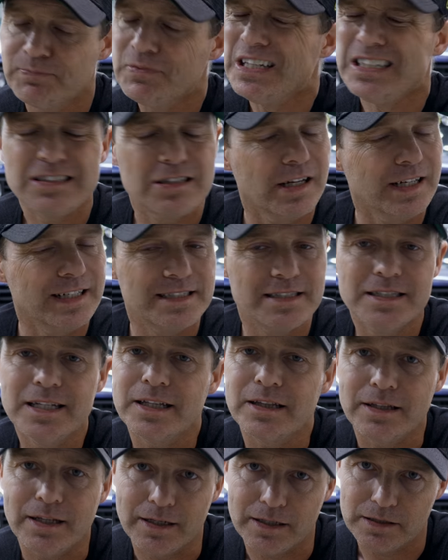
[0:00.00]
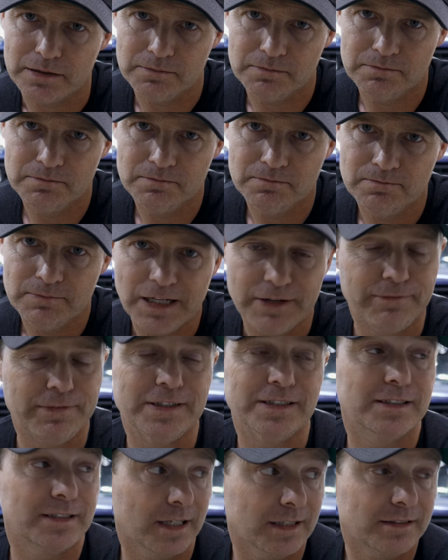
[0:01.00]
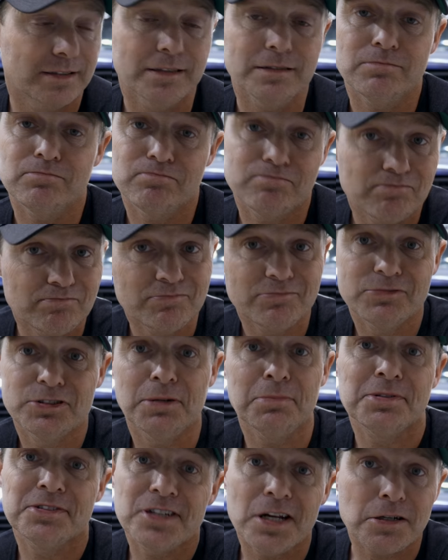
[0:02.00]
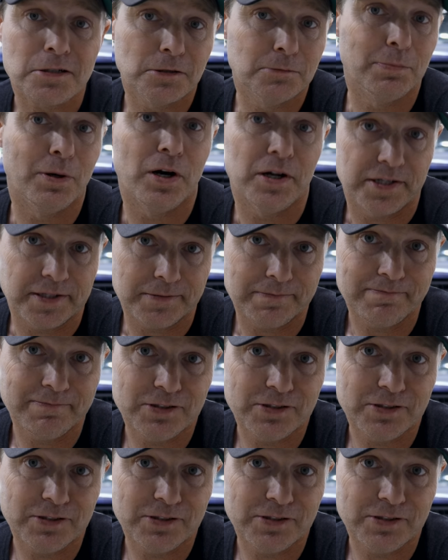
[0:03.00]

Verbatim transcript: It's gonna sit there. If it doesn't, some sucker bought it.